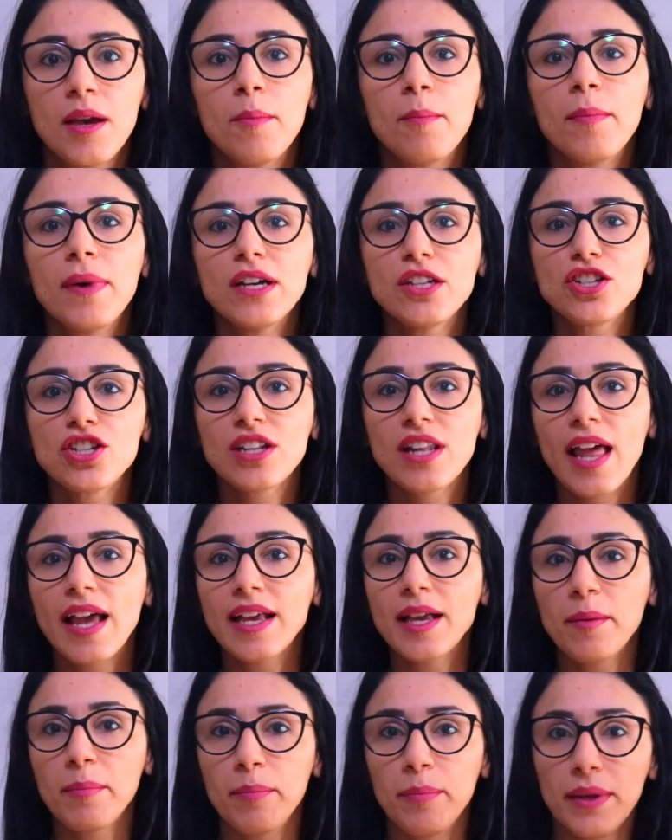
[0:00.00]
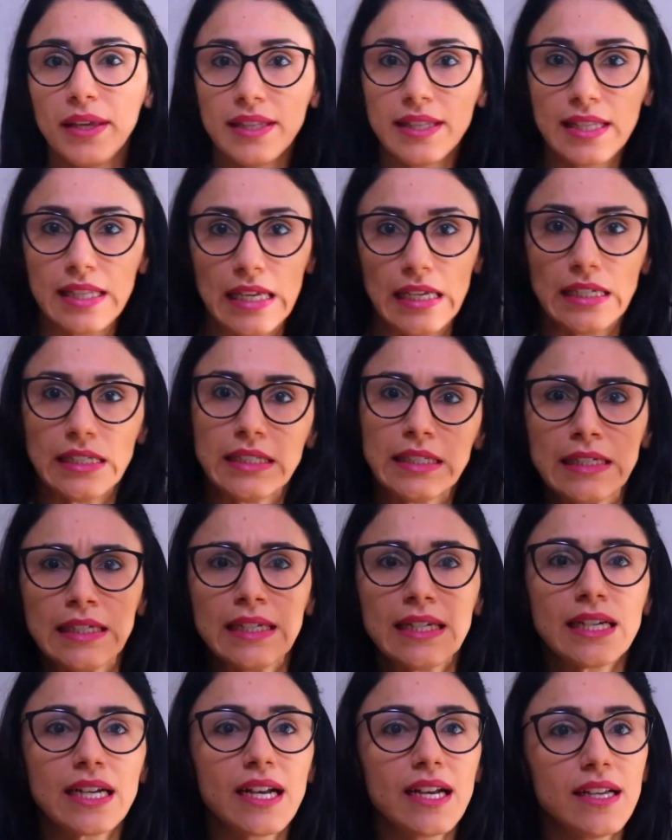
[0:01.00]
much like a pizza
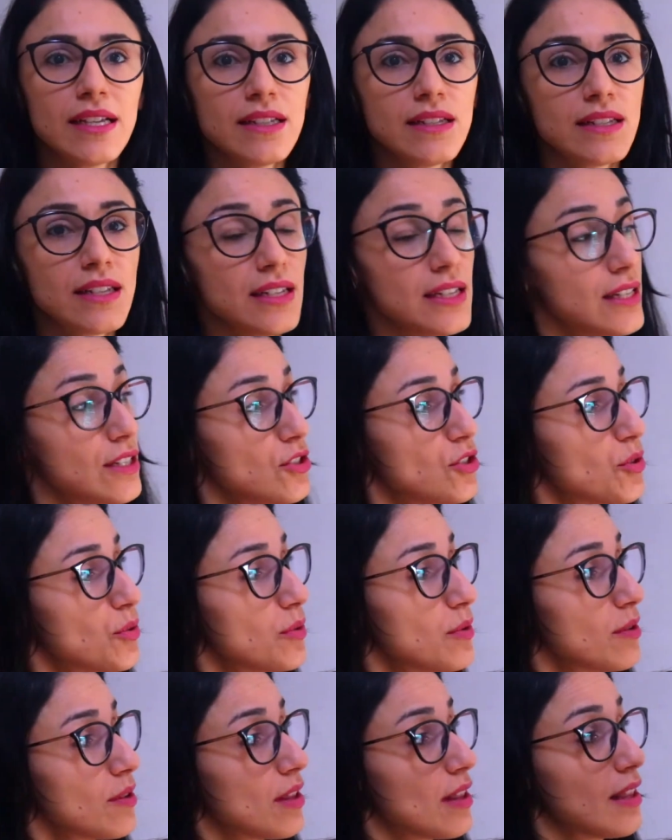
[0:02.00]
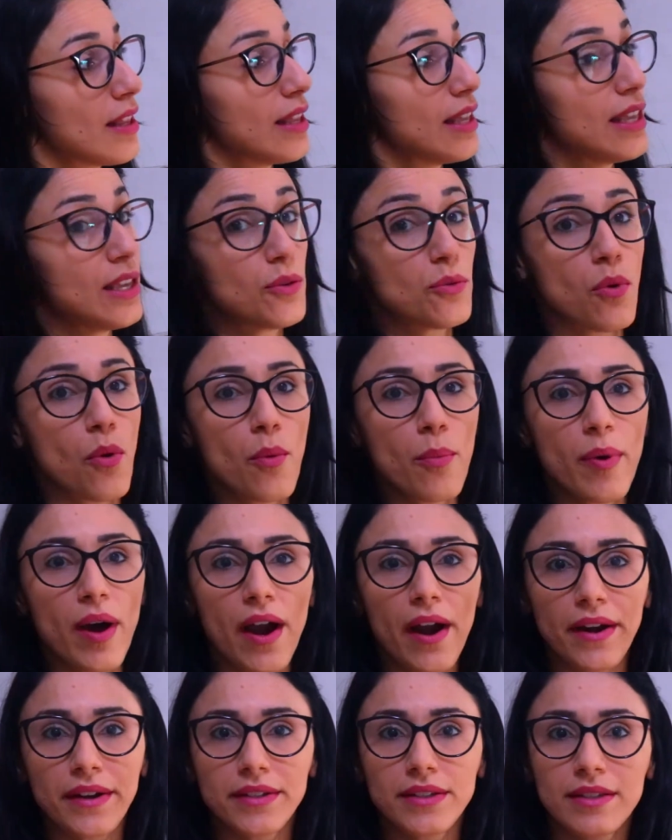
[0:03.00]
cut into equal
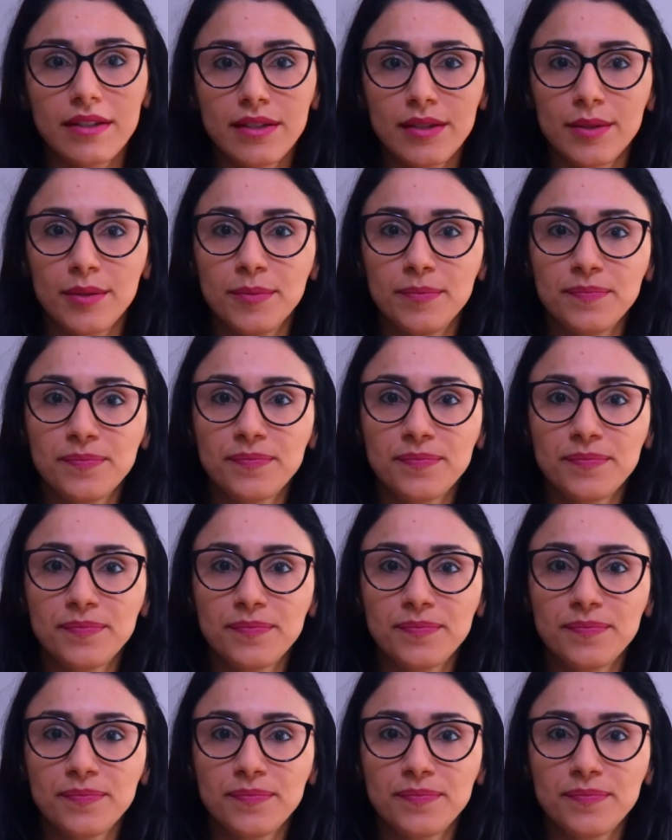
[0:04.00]
parts.